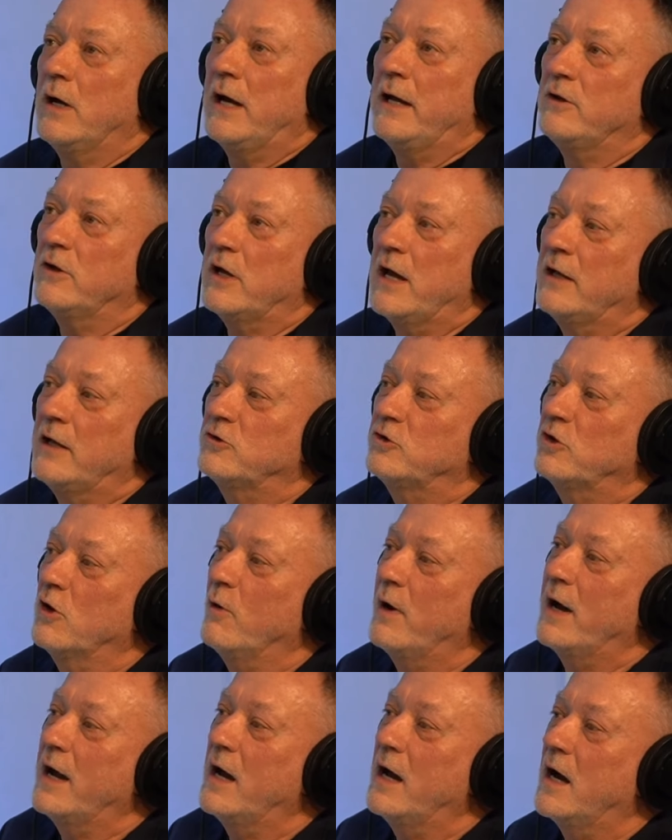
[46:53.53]
and and
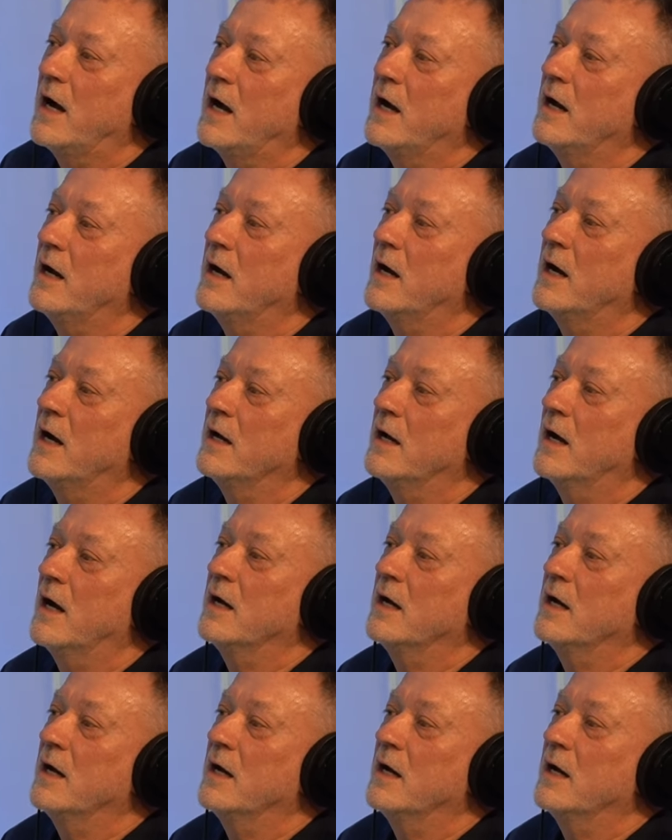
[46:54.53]
so I I